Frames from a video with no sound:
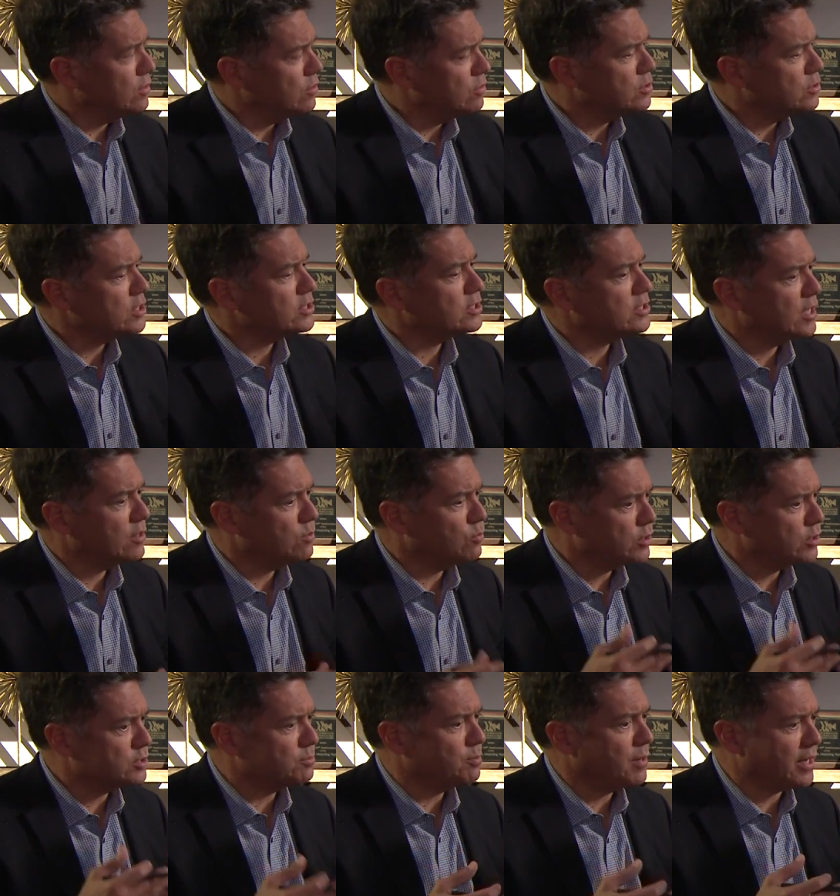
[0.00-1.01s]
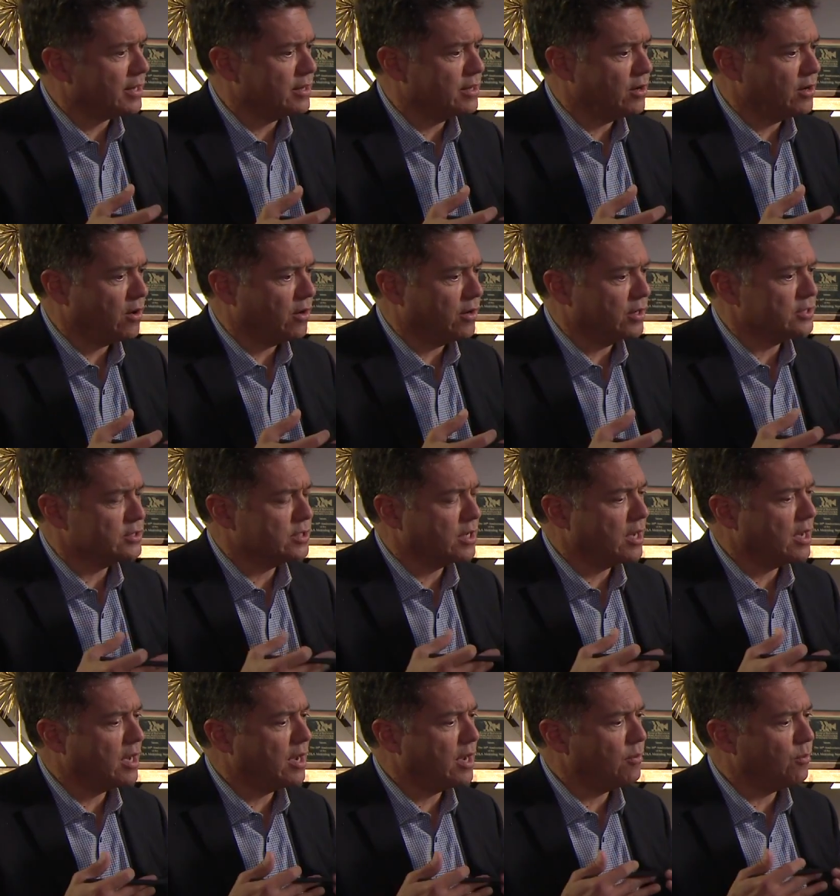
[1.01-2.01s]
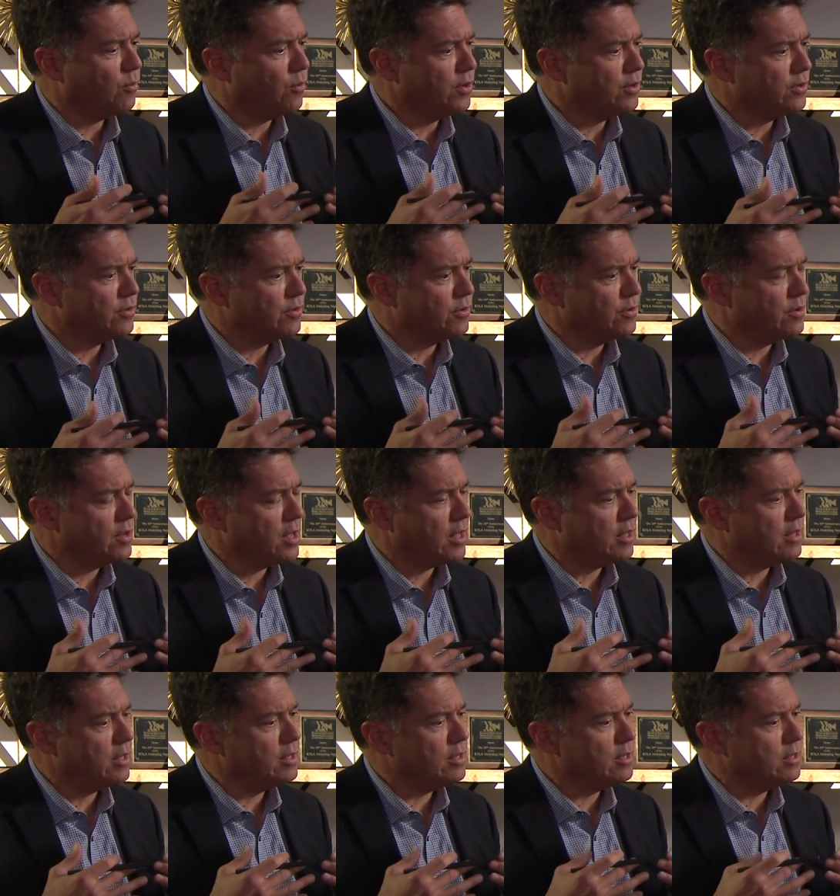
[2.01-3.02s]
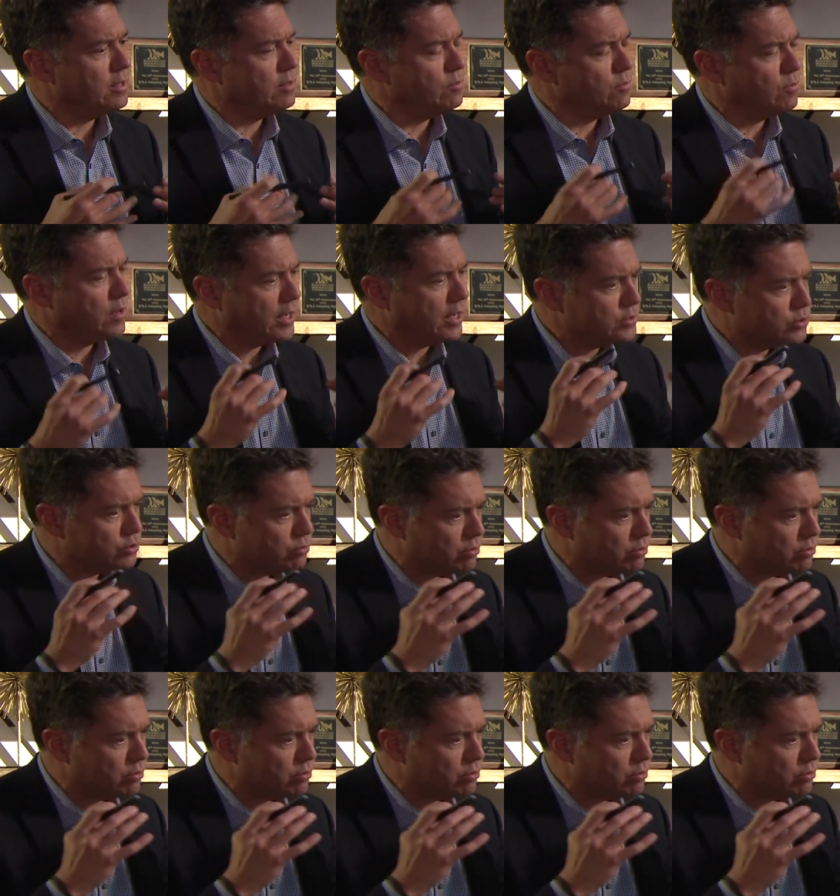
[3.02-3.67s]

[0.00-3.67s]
You just said respect the artist, and I wonder, as